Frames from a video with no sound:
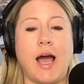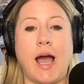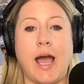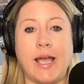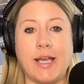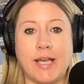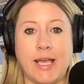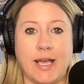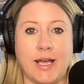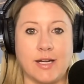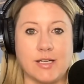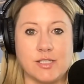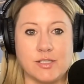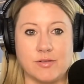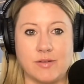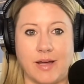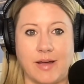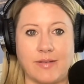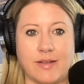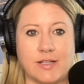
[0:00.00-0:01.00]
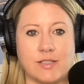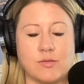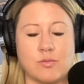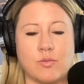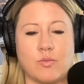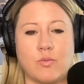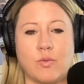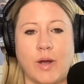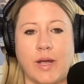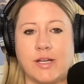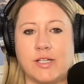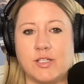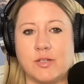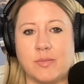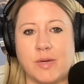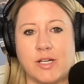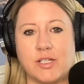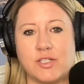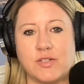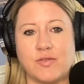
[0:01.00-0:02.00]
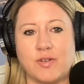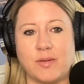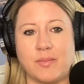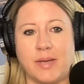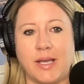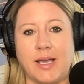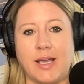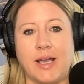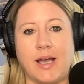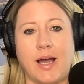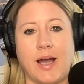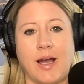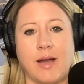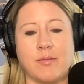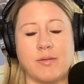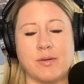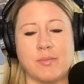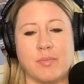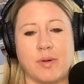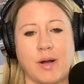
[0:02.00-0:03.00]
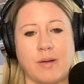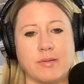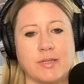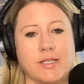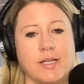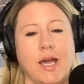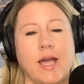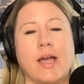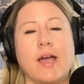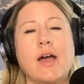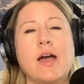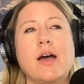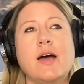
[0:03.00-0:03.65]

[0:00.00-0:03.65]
I can't do that. That's way too much for me. I would probably die.